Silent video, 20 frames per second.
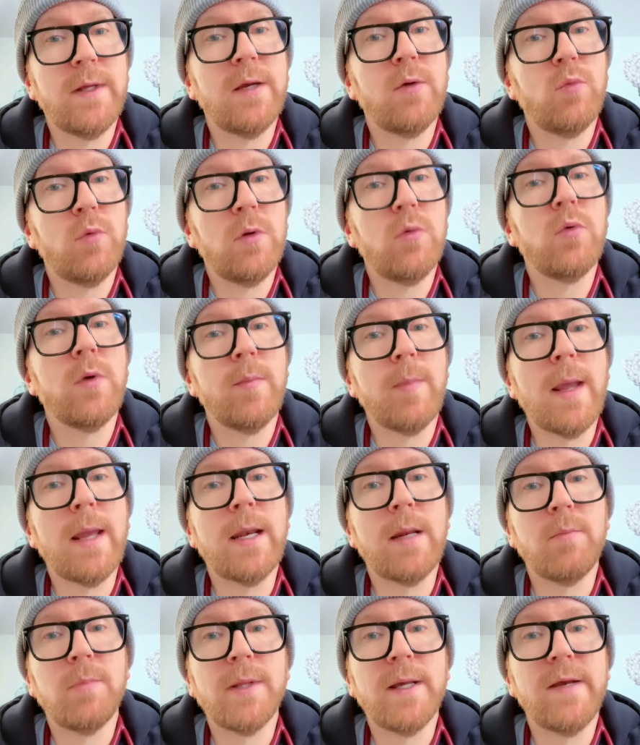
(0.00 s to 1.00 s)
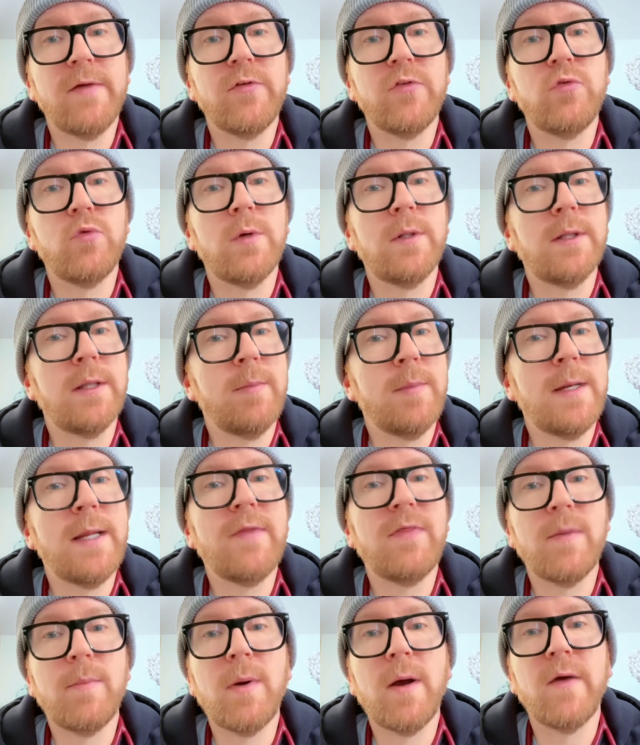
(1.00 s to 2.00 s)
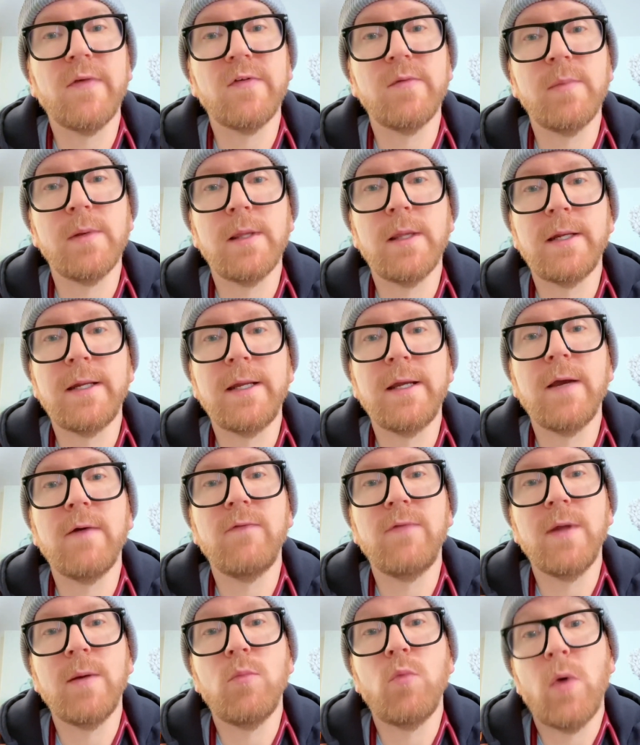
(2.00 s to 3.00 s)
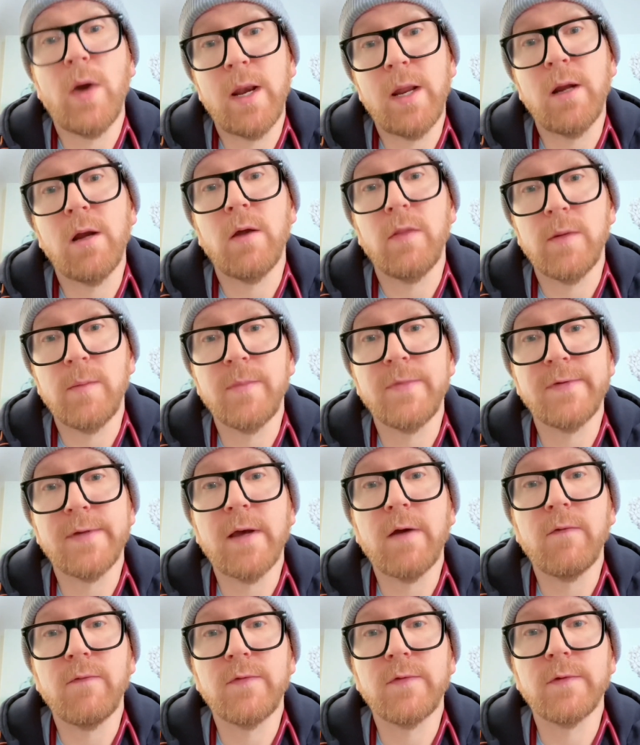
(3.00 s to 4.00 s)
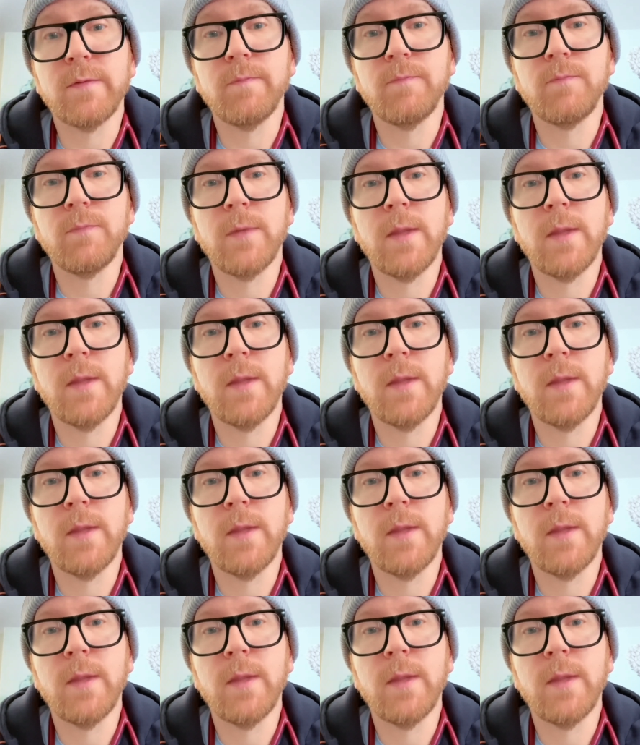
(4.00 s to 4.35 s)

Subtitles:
it will remain in place to eliminate the possibility of them wetting on themselves.